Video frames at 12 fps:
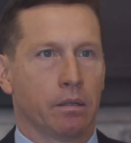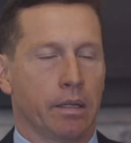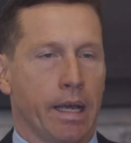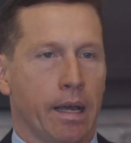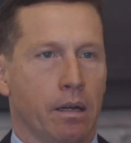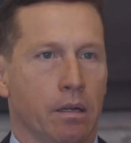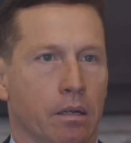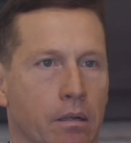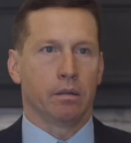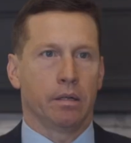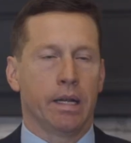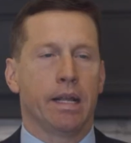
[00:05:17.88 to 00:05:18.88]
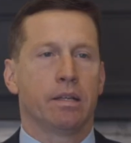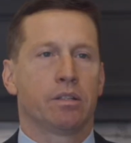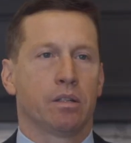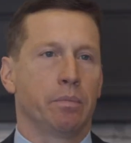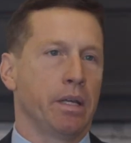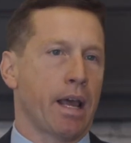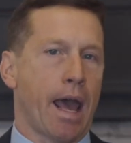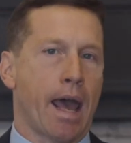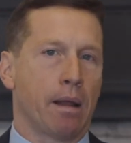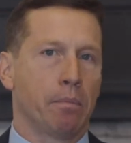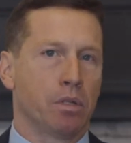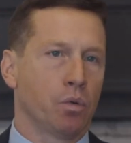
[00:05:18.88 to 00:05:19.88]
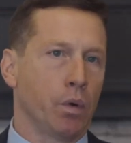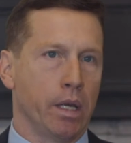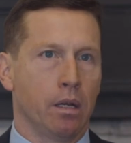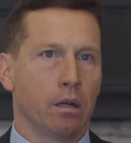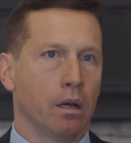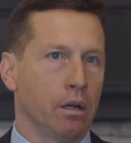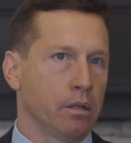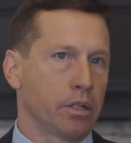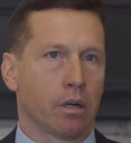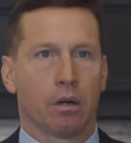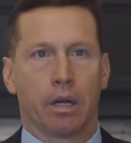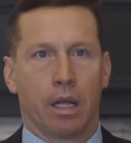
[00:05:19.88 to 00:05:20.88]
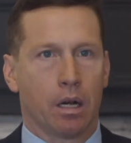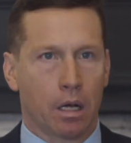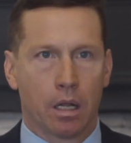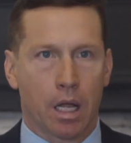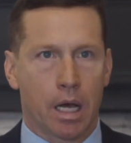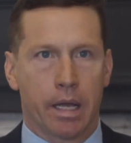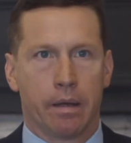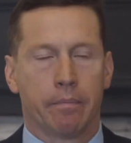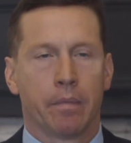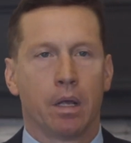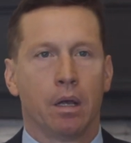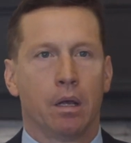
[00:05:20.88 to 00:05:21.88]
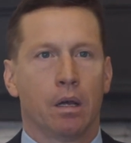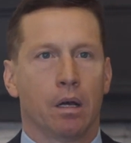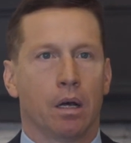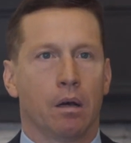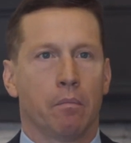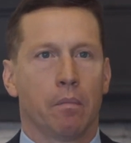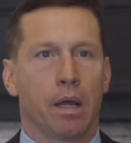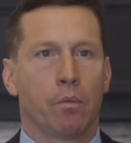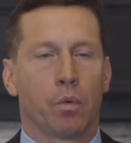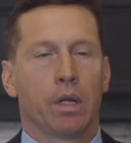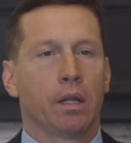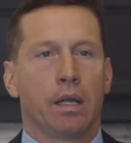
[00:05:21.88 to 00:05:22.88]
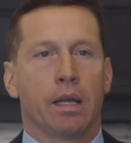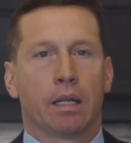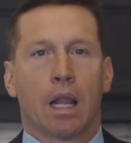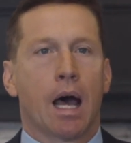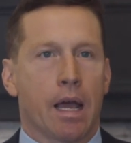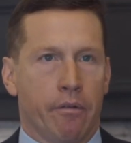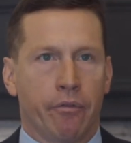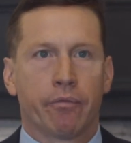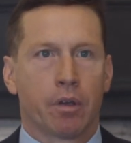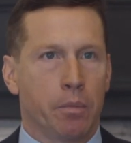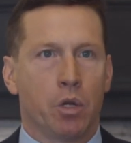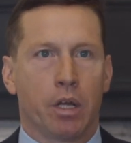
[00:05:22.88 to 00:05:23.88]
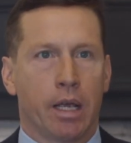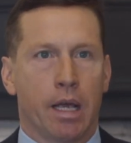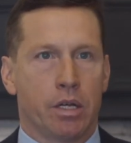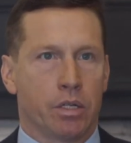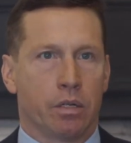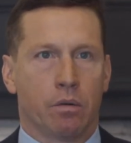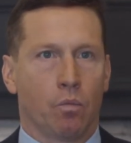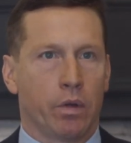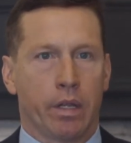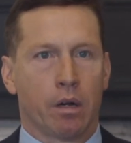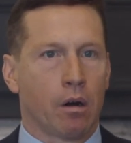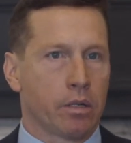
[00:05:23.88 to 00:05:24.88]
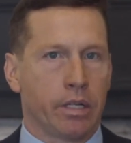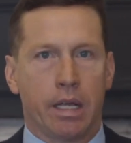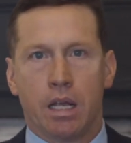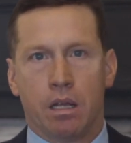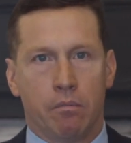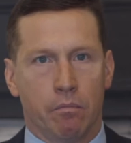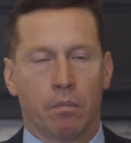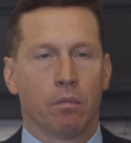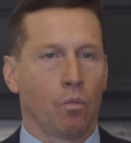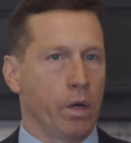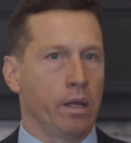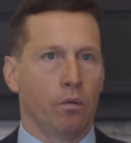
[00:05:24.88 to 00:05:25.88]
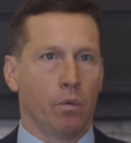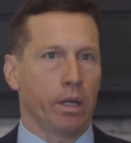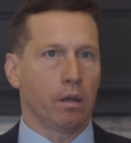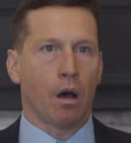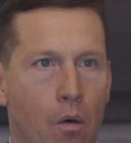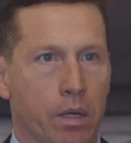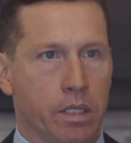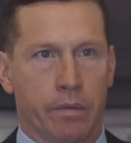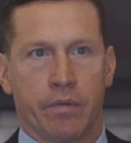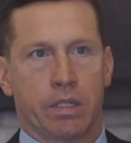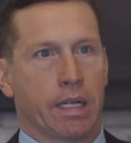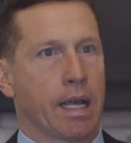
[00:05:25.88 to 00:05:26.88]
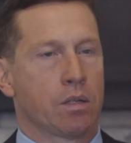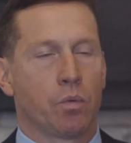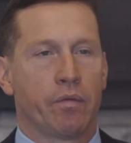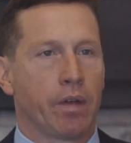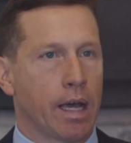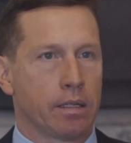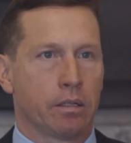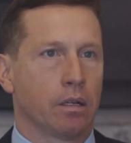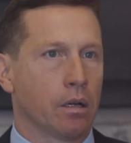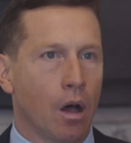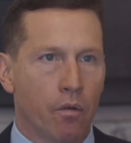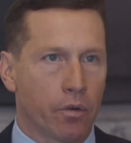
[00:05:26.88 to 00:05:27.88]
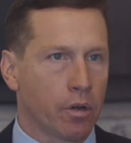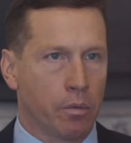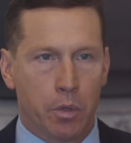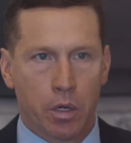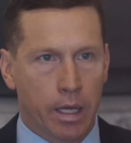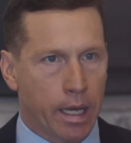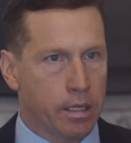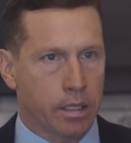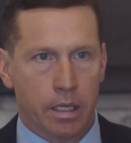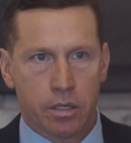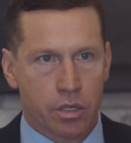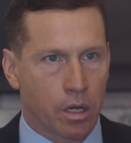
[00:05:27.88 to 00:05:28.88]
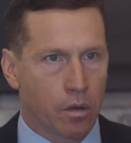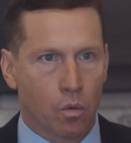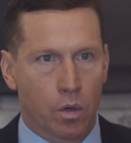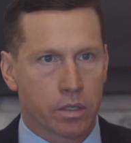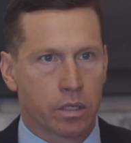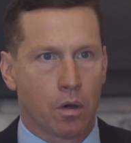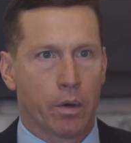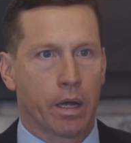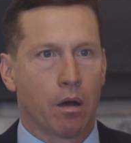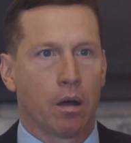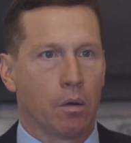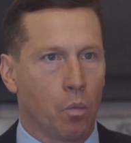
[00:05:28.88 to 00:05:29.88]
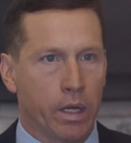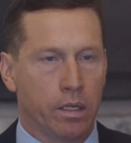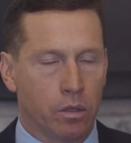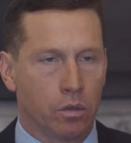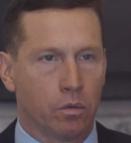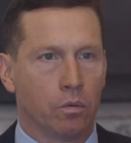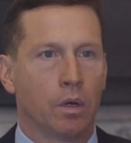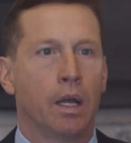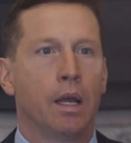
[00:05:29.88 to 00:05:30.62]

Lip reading: that needs to be had between an attorney and a client. Really in life, communication. Within our team, we always emphasize we've got to over-communicate to each other what's going on, and we do.